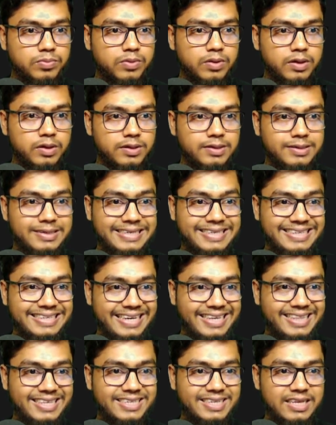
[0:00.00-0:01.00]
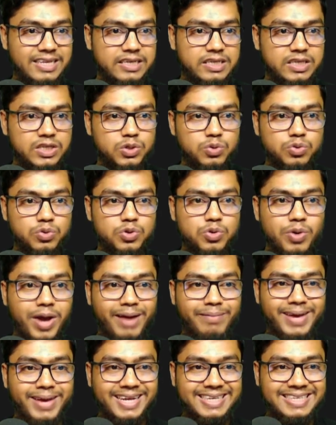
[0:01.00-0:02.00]
He said this like, you know, you
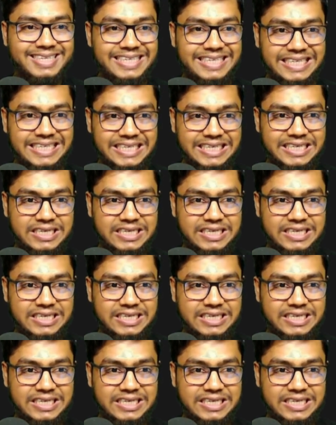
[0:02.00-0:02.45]
have accessed